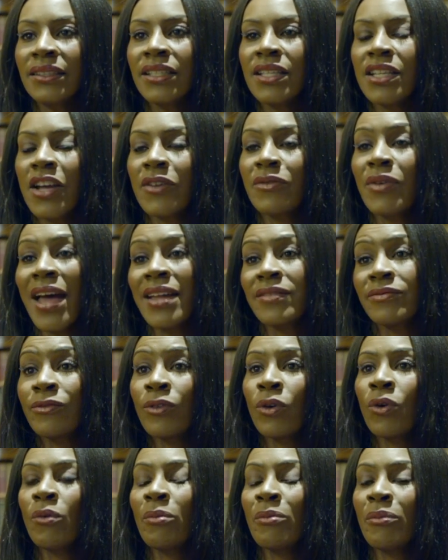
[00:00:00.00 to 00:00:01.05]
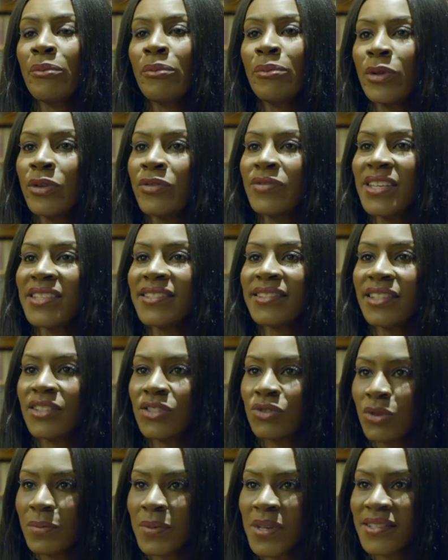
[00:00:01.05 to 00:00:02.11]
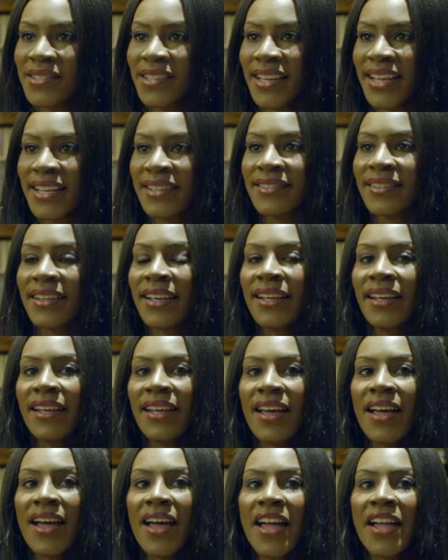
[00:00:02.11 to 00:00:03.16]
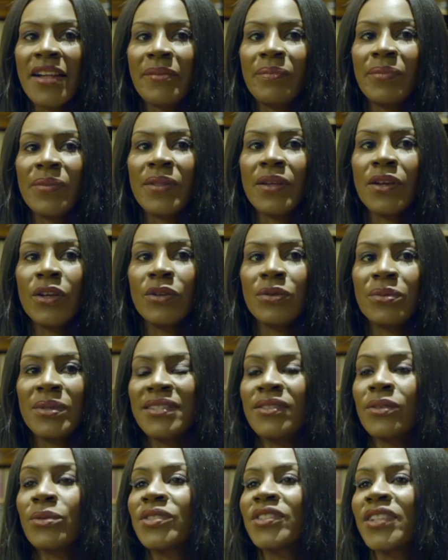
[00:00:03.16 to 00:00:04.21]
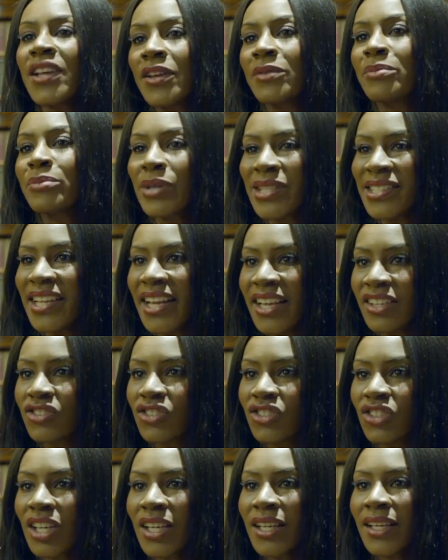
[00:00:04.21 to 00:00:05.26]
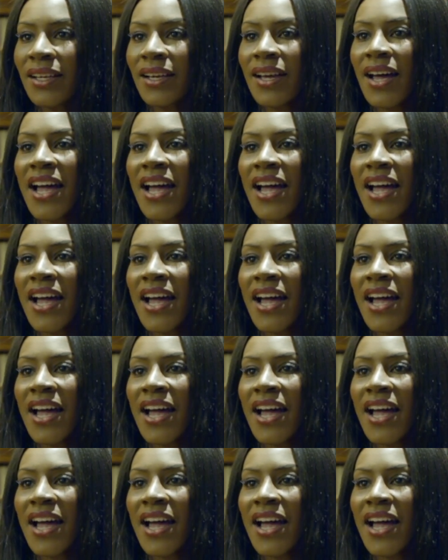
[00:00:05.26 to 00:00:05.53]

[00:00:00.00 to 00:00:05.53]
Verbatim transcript: you know, had four movies distributed, um, who is also British mm.